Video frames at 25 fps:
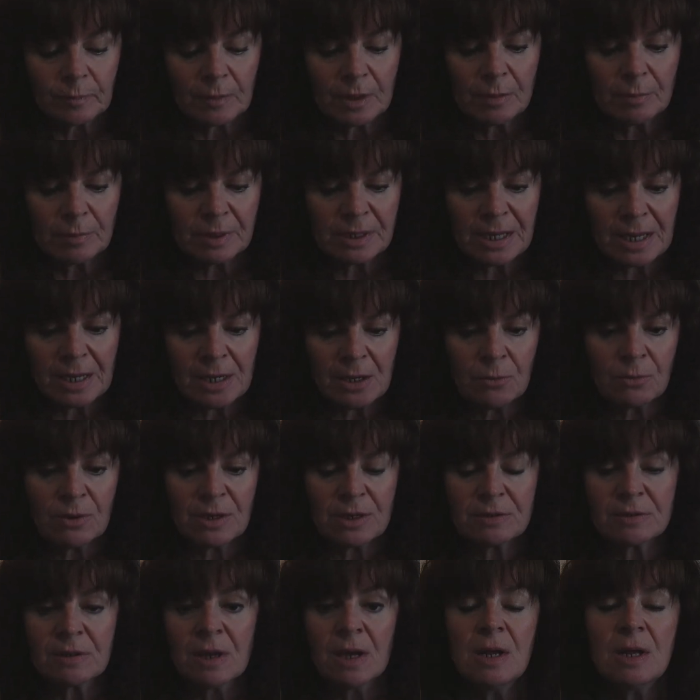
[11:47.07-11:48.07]
But
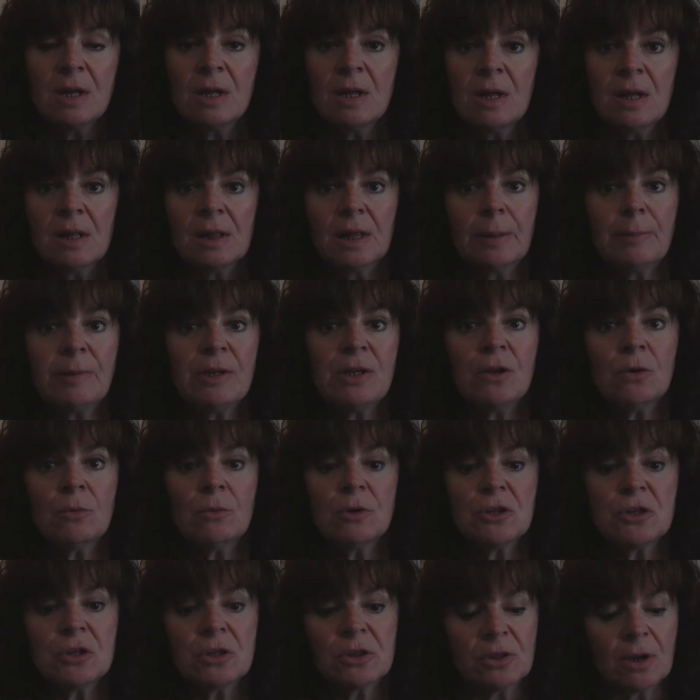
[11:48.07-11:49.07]
anyways, let me know
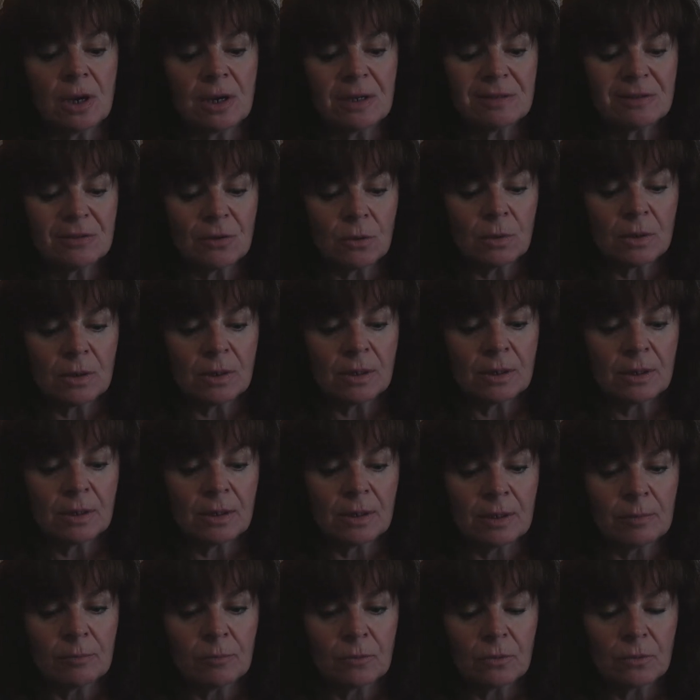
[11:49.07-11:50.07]
what your thoughts
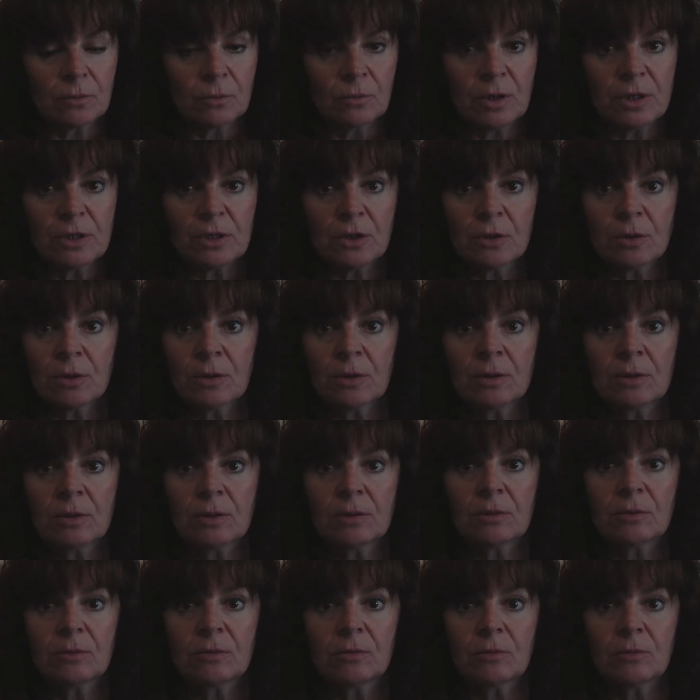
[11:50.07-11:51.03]
are, what your